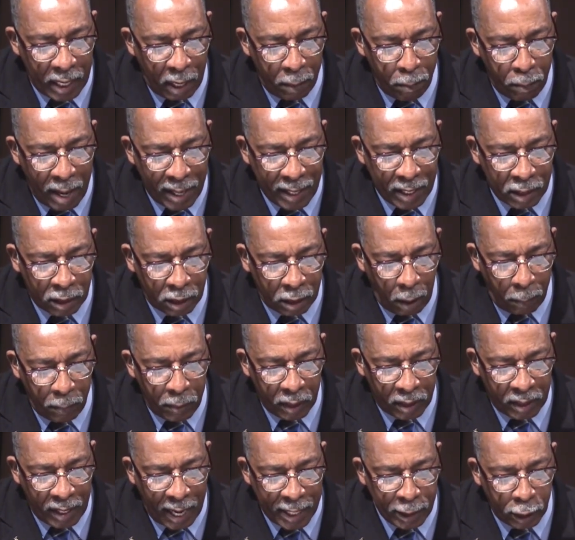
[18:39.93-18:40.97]
and making
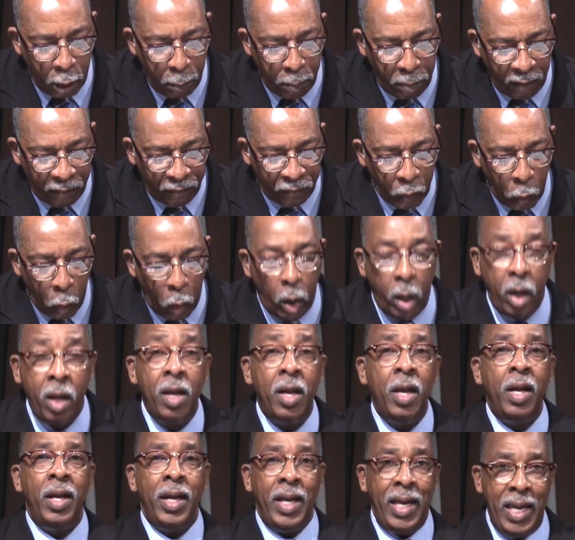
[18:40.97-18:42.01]
supplication before
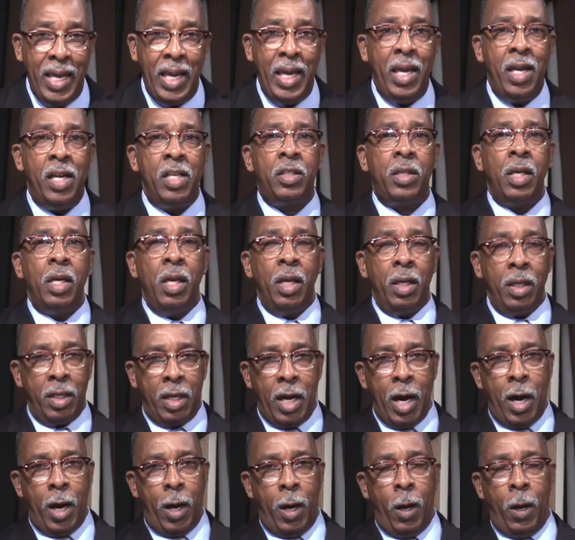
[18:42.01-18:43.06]
his
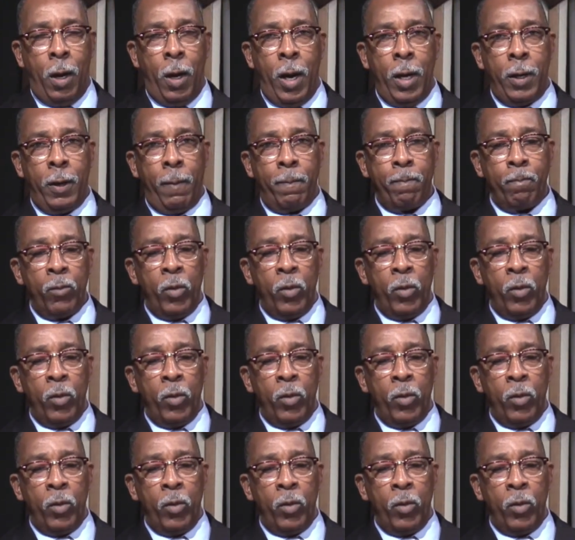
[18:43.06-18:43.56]
God.